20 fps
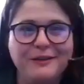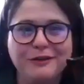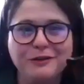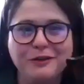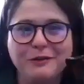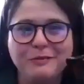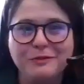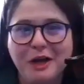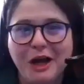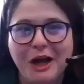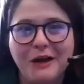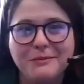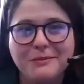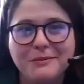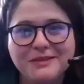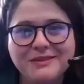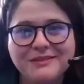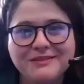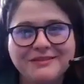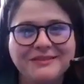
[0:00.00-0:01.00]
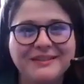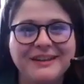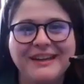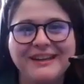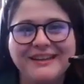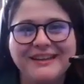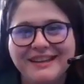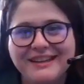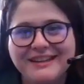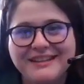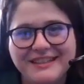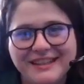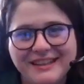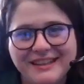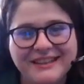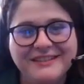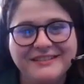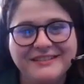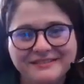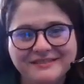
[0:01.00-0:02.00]
their dream jobs. Right. That's
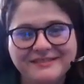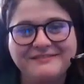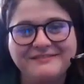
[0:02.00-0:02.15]
the.